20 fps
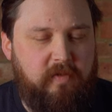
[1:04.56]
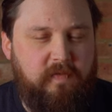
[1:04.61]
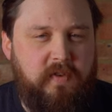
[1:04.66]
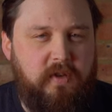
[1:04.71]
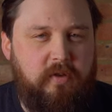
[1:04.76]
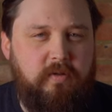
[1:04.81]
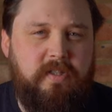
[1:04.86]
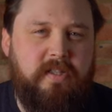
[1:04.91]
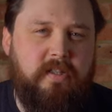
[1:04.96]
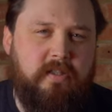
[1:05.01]

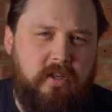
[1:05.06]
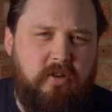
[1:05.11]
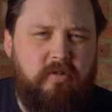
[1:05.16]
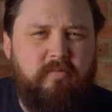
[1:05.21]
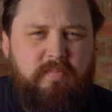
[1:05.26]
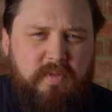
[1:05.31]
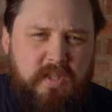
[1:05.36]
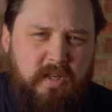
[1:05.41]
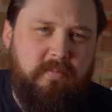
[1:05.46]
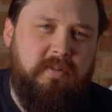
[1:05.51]
confusing,
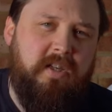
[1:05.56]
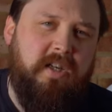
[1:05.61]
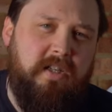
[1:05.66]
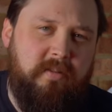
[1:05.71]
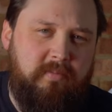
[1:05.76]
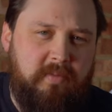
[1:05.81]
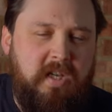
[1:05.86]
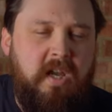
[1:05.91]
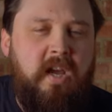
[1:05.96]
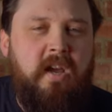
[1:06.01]
so
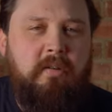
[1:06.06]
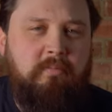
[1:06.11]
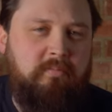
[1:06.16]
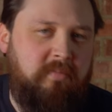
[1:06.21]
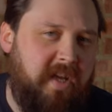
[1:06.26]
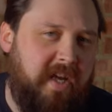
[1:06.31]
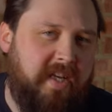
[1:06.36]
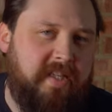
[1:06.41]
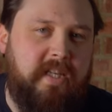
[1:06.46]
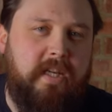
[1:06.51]
sometimes
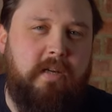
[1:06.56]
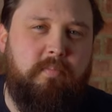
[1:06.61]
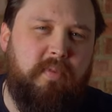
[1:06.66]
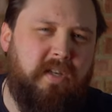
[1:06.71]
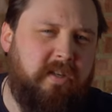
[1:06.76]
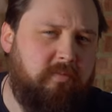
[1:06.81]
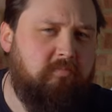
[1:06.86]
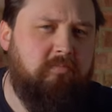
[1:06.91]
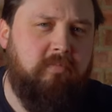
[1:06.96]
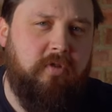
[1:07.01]
yes can
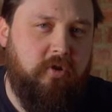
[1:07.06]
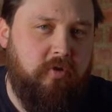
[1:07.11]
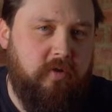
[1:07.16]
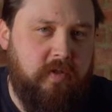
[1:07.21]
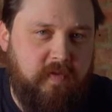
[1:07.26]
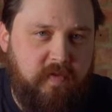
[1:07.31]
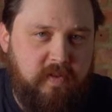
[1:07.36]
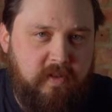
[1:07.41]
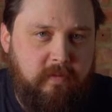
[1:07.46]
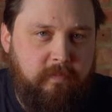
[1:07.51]
be
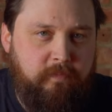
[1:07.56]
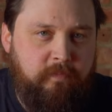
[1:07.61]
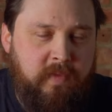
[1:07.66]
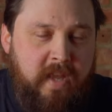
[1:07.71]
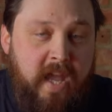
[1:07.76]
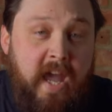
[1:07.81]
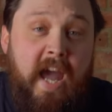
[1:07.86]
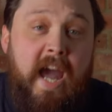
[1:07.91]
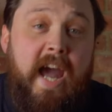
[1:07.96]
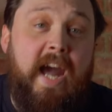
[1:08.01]
useful.
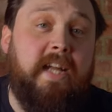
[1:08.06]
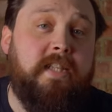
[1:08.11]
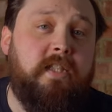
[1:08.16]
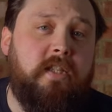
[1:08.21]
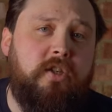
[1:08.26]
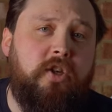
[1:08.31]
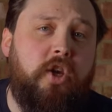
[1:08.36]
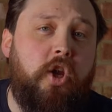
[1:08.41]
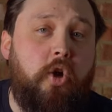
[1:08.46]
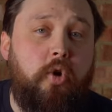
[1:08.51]

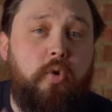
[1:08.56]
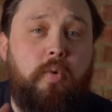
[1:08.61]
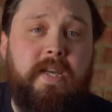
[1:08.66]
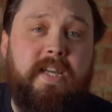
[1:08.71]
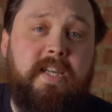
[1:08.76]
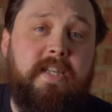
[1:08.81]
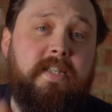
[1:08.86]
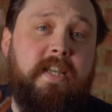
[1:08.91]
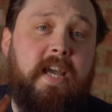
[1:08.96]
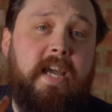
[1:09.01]
And no
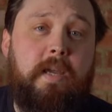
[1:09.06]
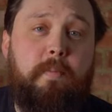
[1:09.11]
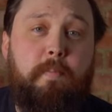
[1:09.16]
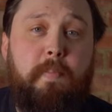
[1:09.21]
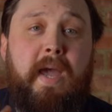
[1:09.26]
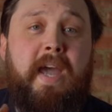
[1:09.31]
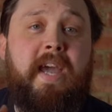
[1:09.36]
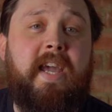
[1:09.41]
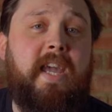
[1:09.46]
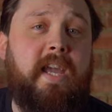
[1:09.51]
is a
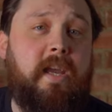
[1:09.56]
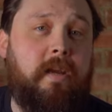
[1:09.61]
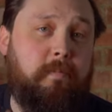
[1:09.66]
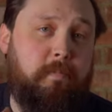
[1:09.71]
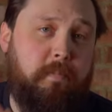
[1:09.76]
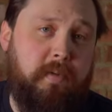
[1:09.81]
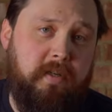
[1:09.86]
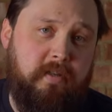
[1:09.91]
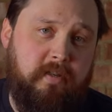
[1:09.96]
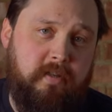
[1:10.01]
pecking
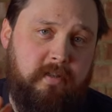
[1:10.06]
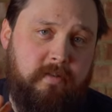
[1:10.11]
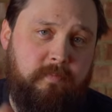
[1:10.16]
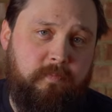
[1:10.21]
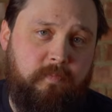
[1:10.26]
bird,